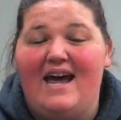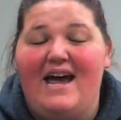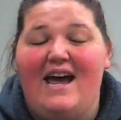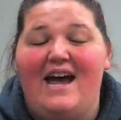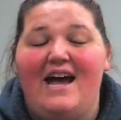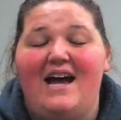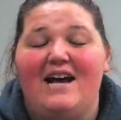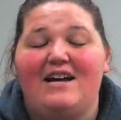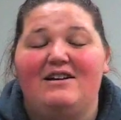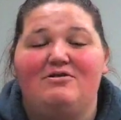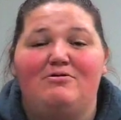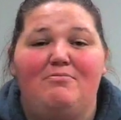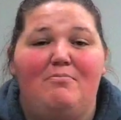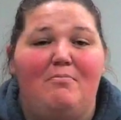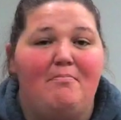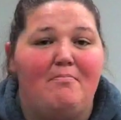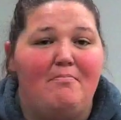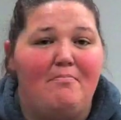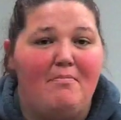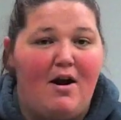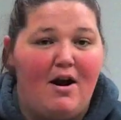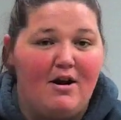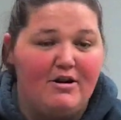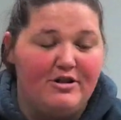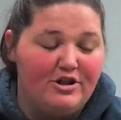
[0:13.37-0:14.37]
and
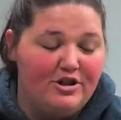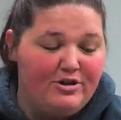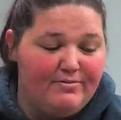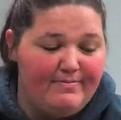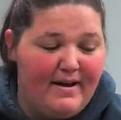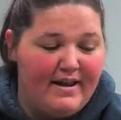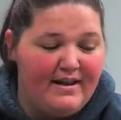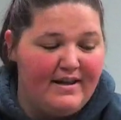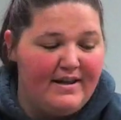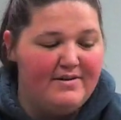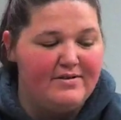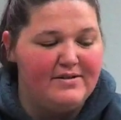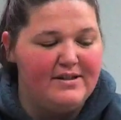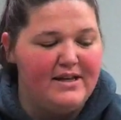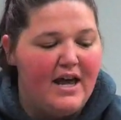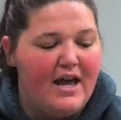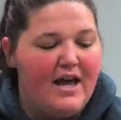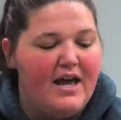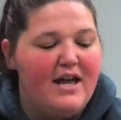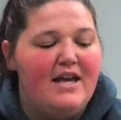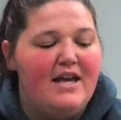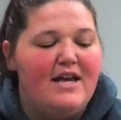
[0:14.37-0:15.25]
marshmallows.